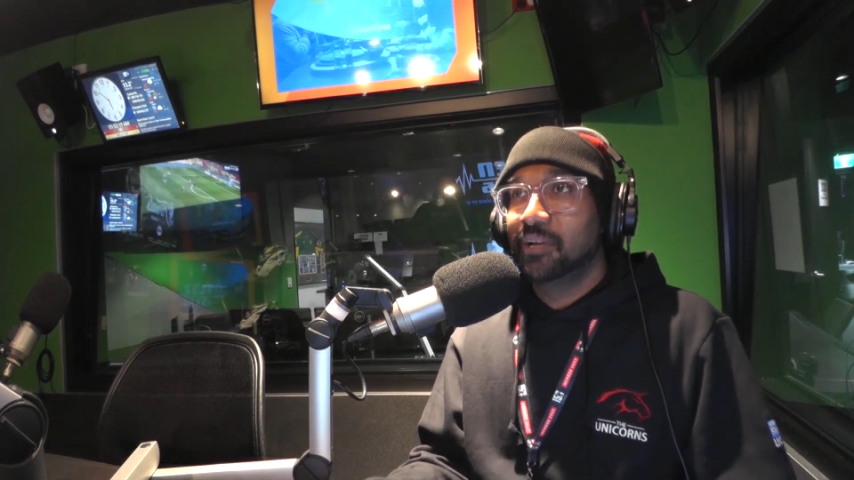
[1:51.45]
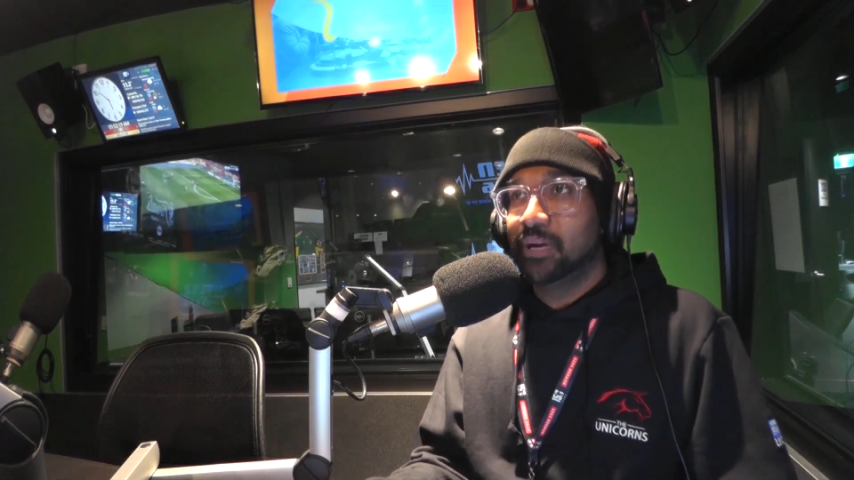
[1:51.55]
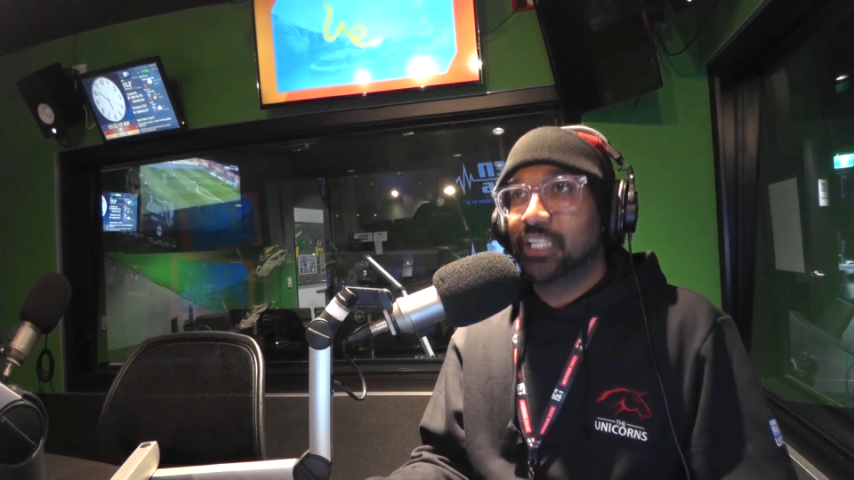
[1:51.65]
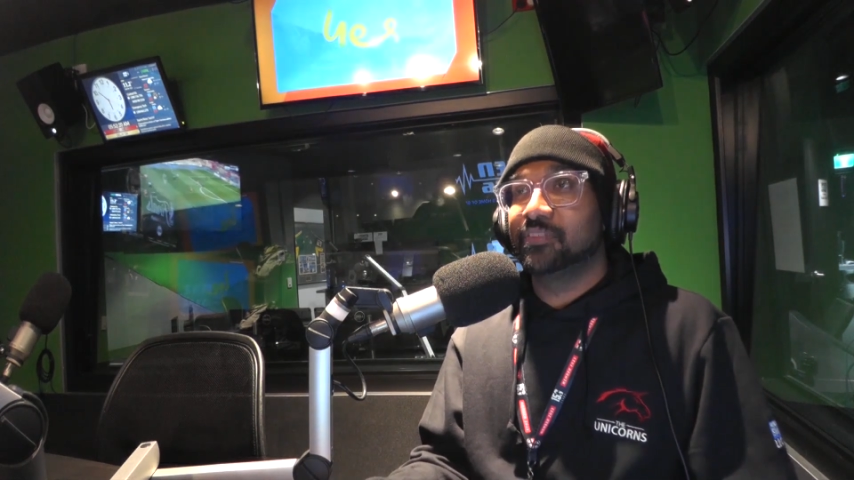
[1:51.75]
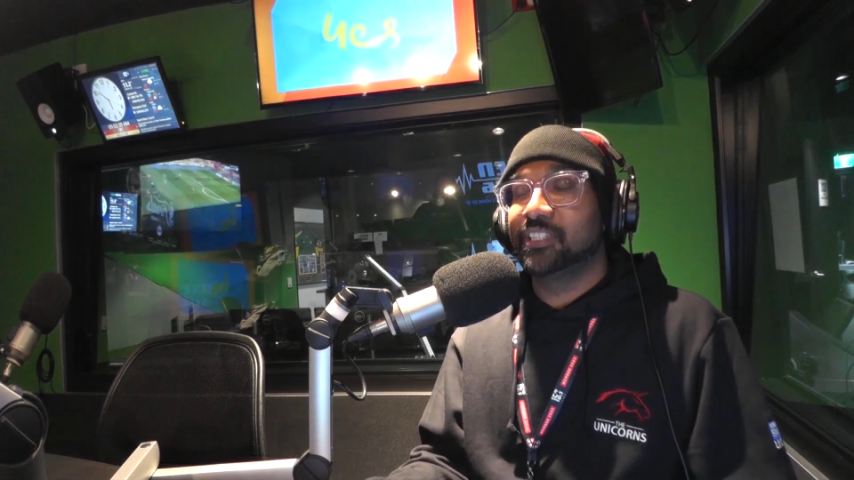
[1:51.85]

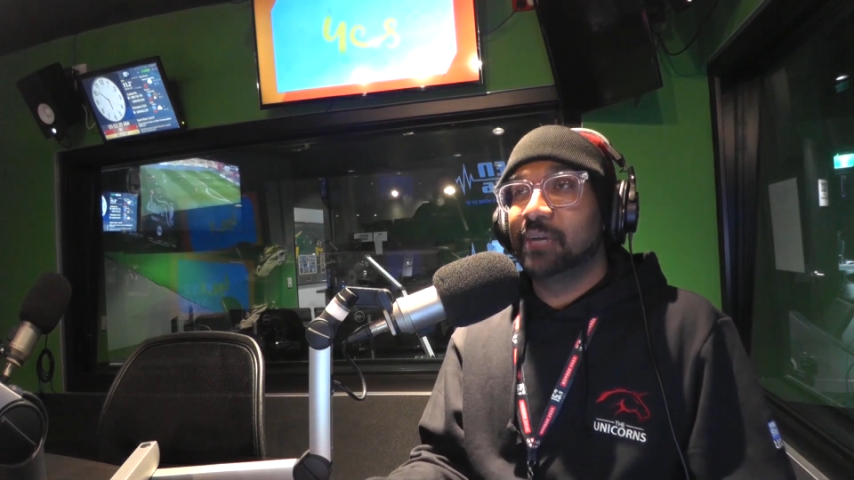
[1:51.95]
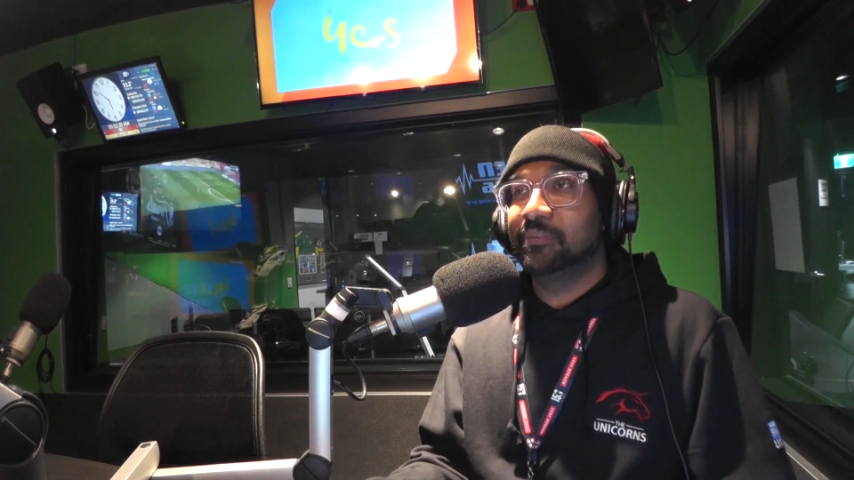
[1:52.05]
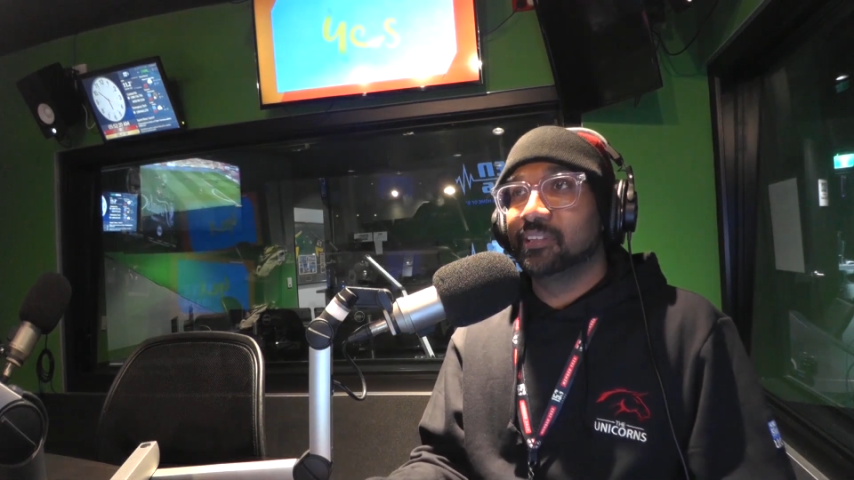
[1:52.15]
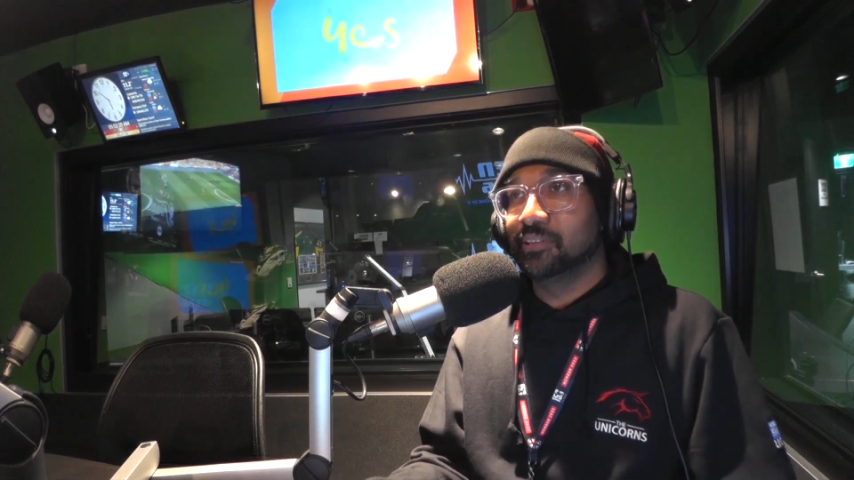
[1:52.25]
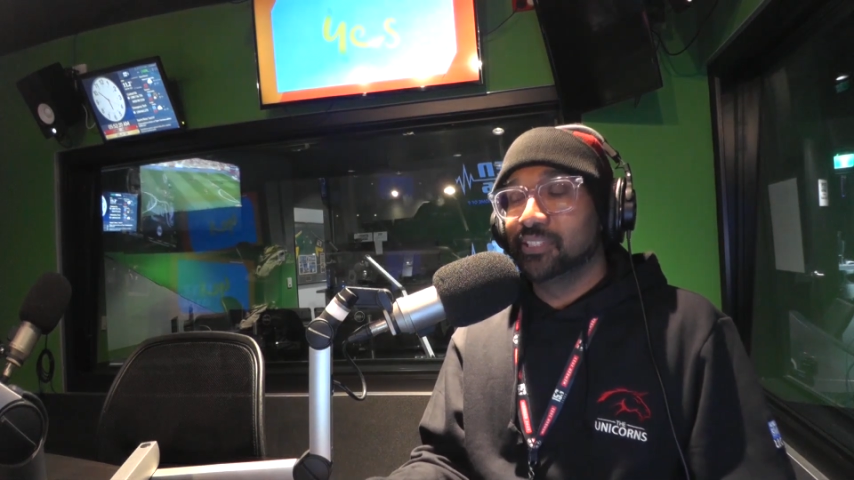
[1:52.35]
Max
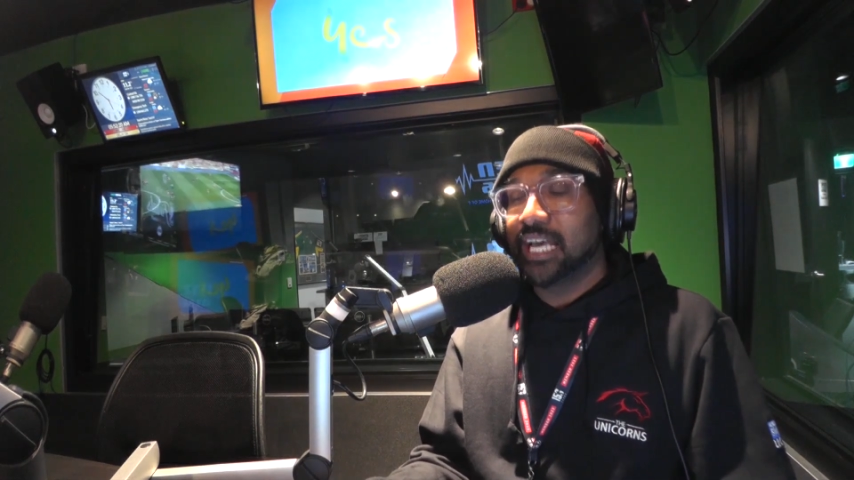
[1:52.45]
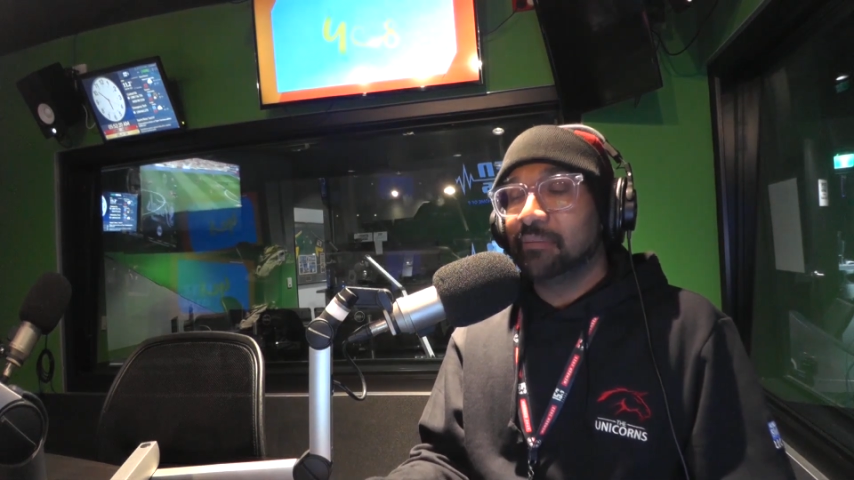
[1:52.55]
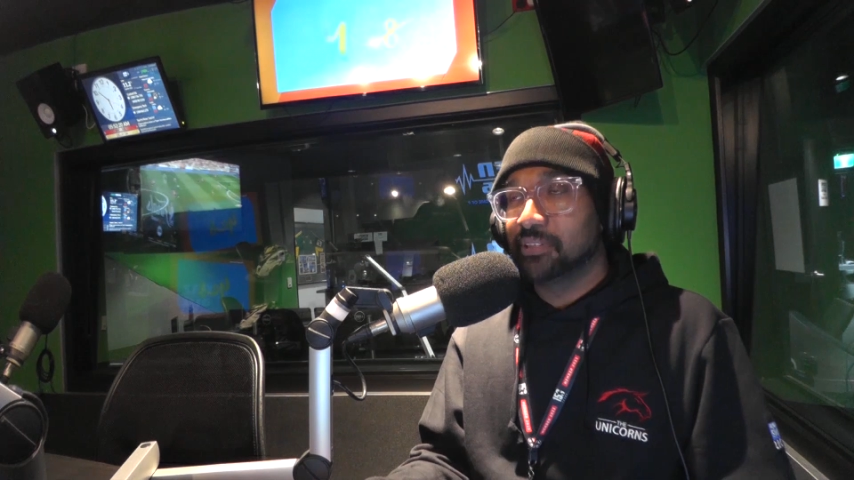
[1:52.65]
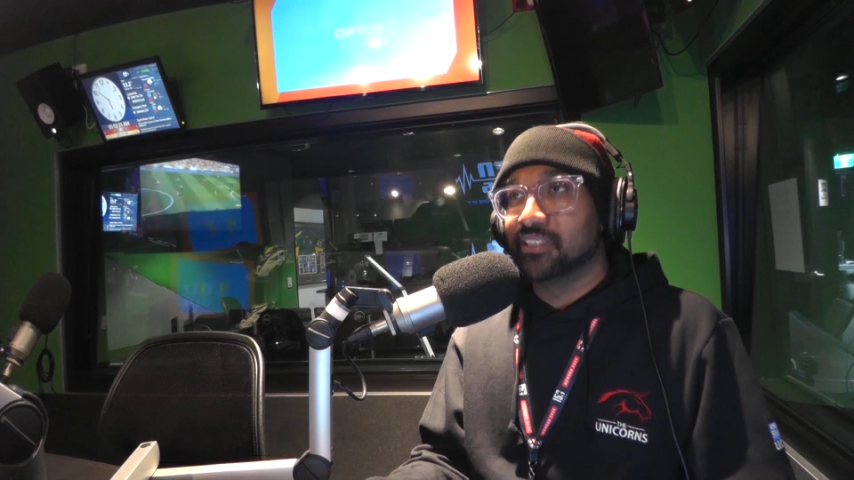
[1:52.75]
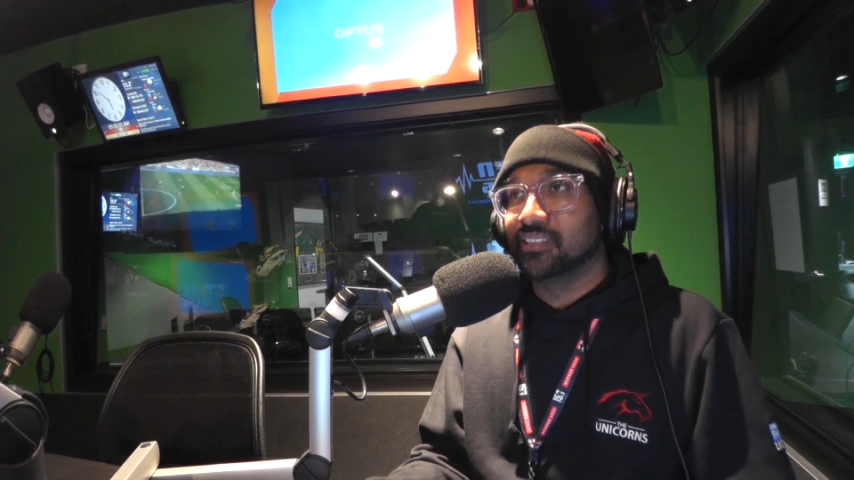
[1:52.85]
Verstappen and Lewis
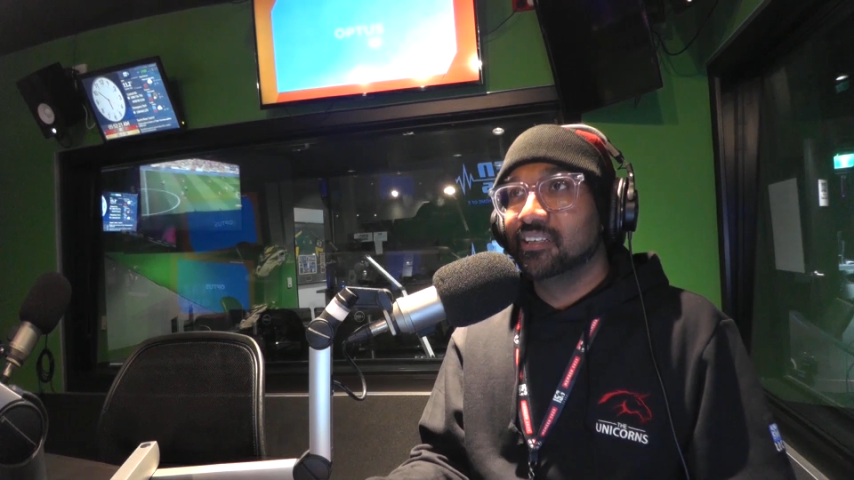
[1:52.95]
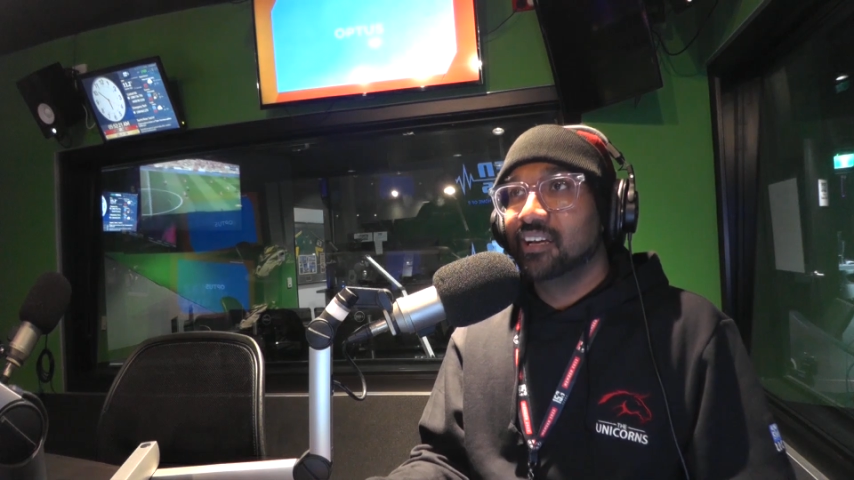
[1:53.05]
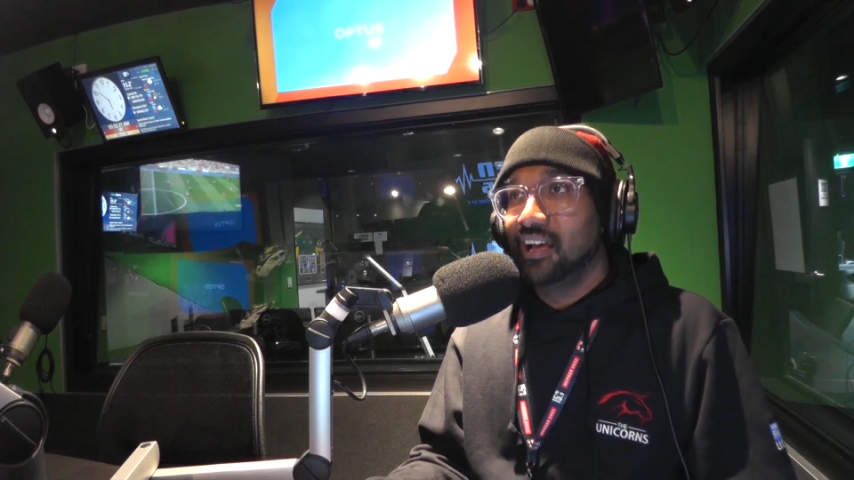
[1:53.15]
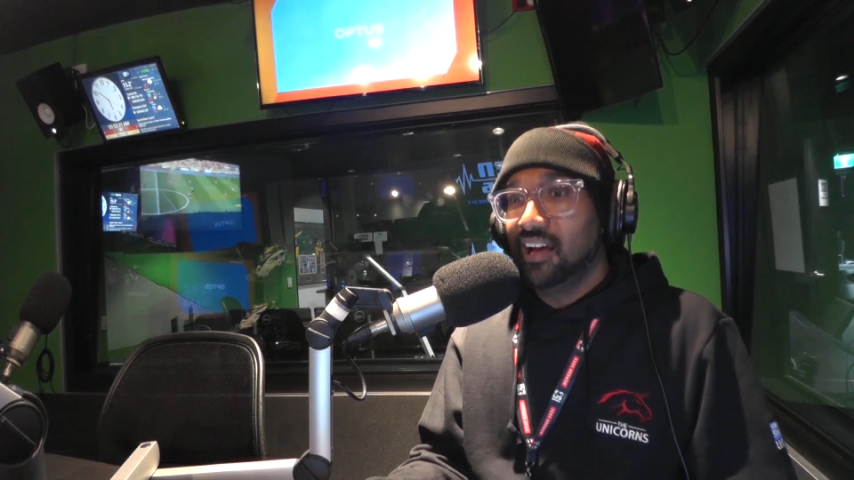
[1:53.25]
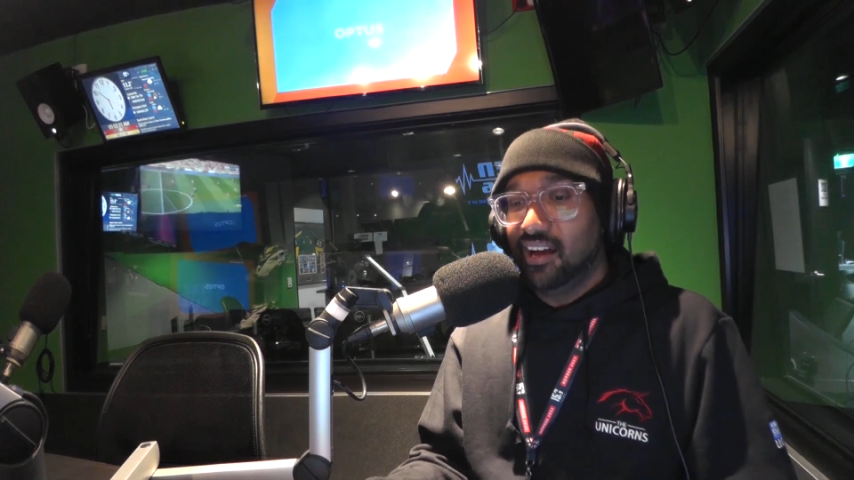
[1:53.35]
Hamilton